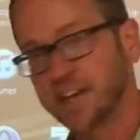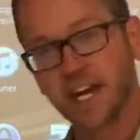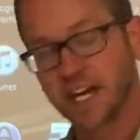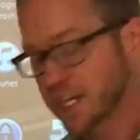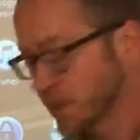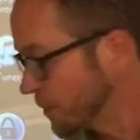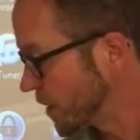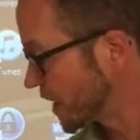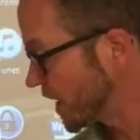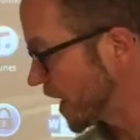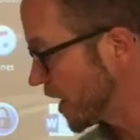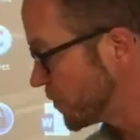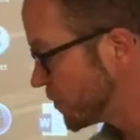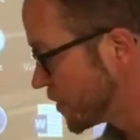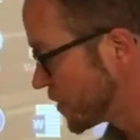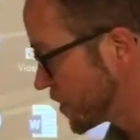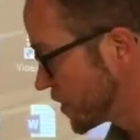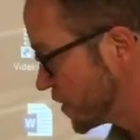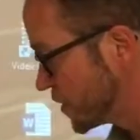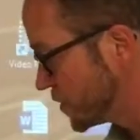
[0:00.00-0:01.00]
document
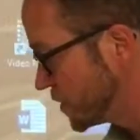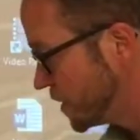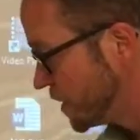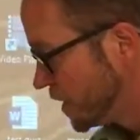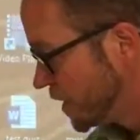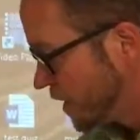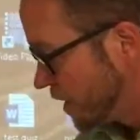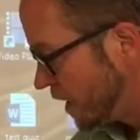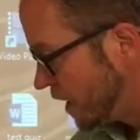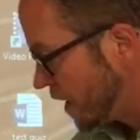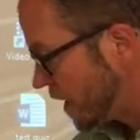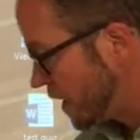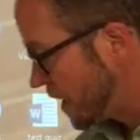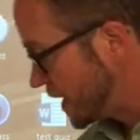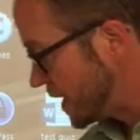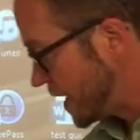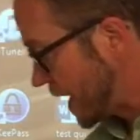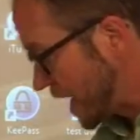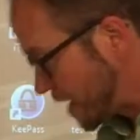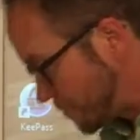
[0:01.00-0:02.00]
camera, though,
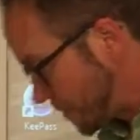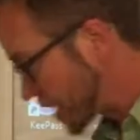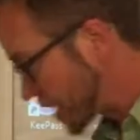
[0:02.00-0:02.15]
and